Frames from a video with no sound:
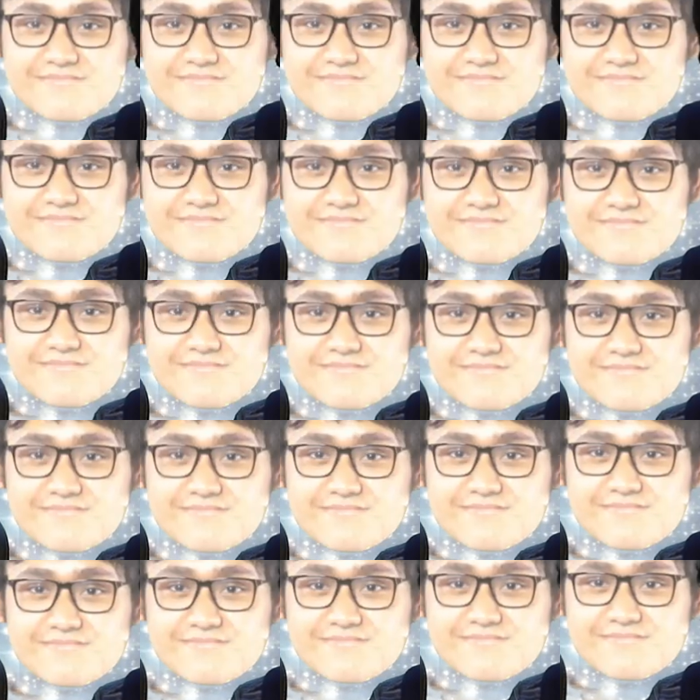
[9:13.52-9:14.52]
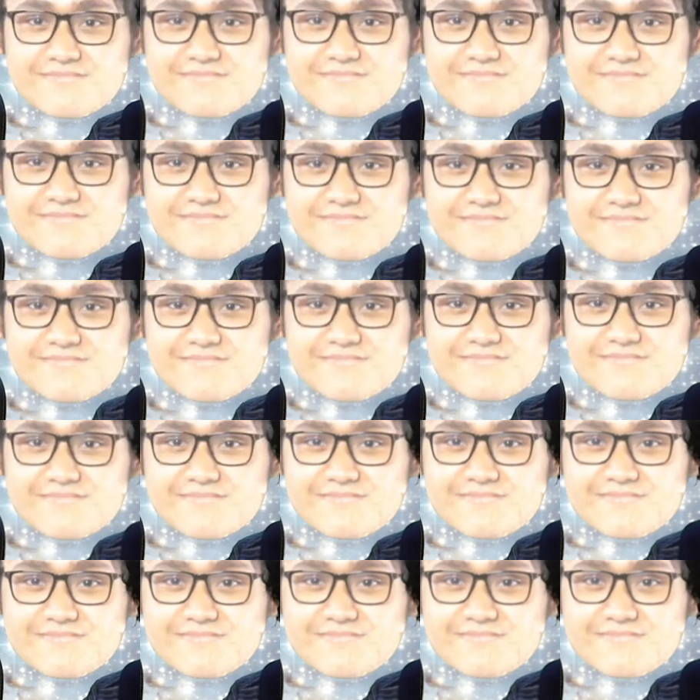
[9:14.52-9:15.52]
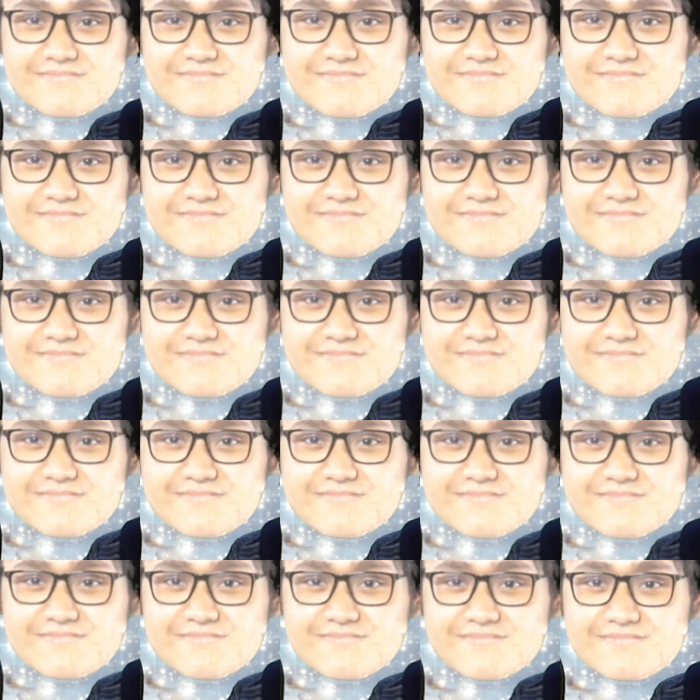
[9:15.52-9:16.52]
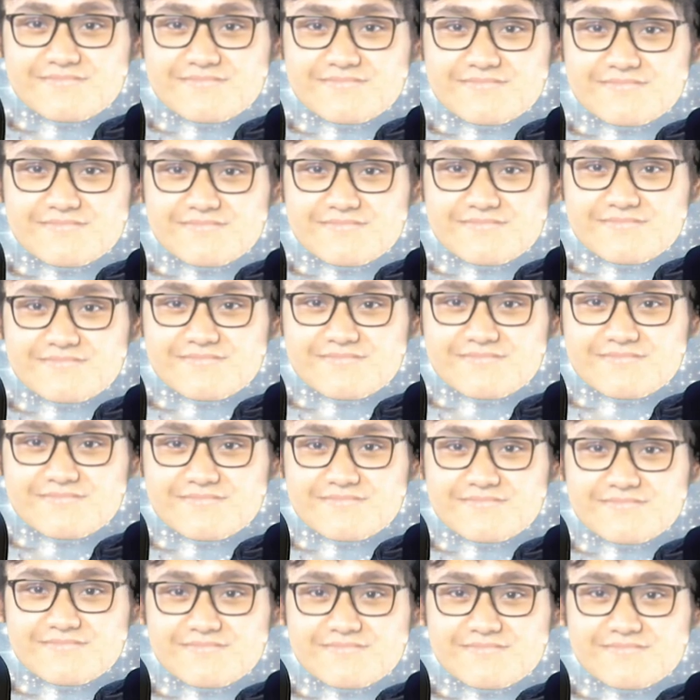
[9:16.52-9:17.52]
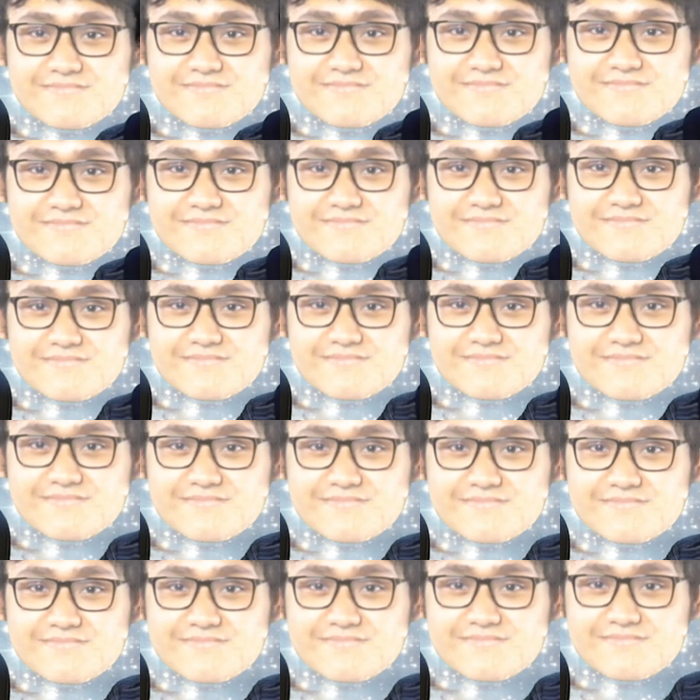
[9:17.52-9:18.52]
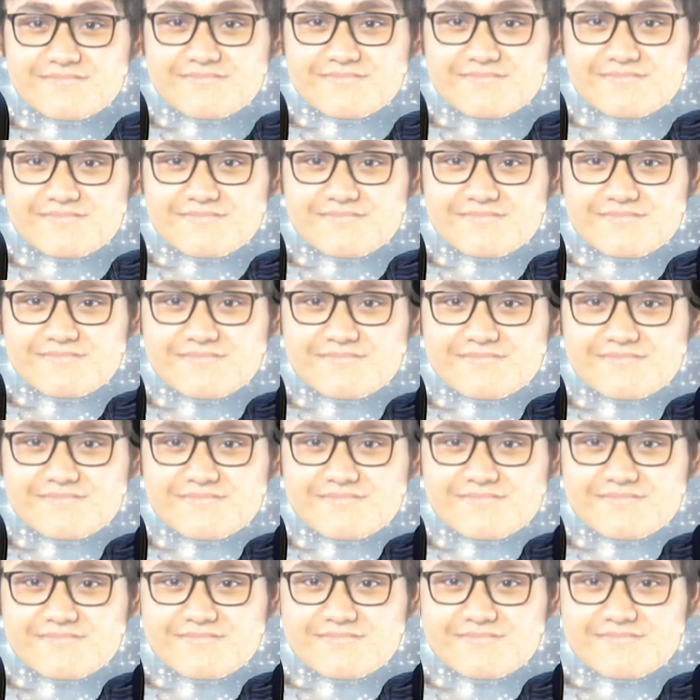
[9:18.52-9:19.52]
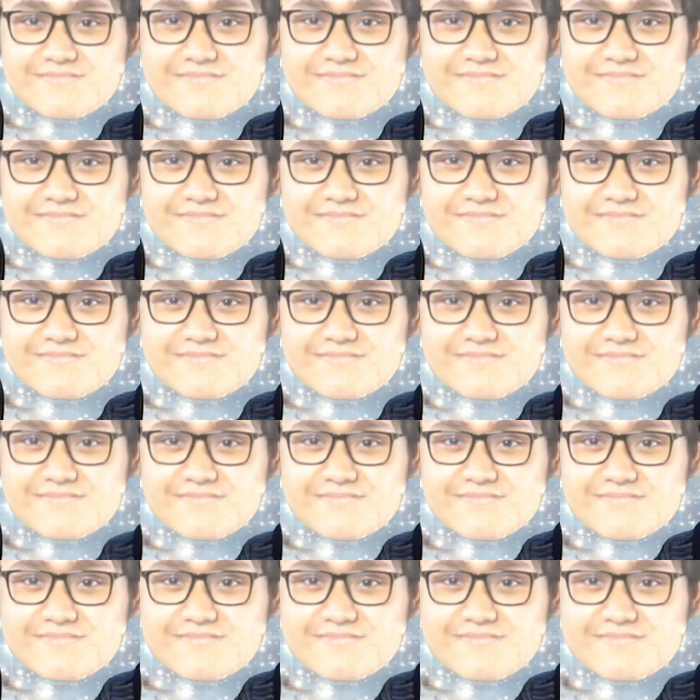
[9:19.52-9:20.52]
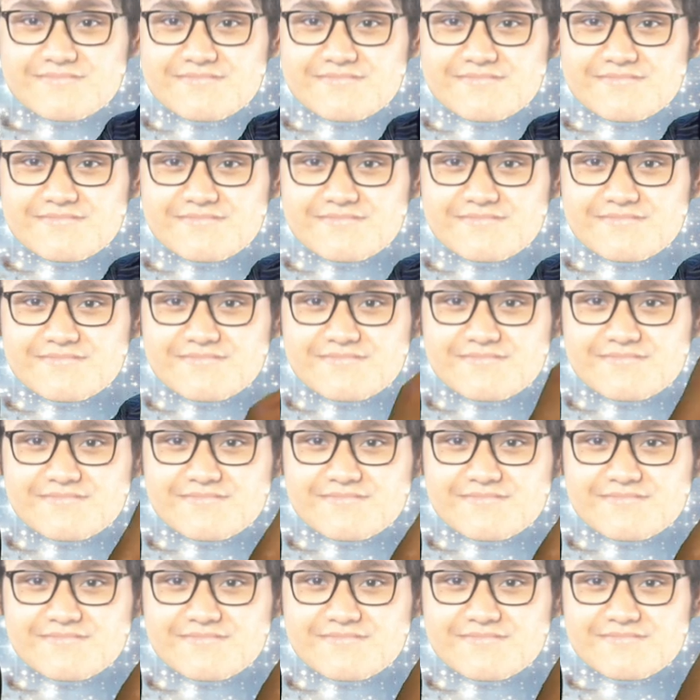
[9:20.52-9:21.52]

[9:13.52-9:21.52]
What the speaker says: The person shown says nothing.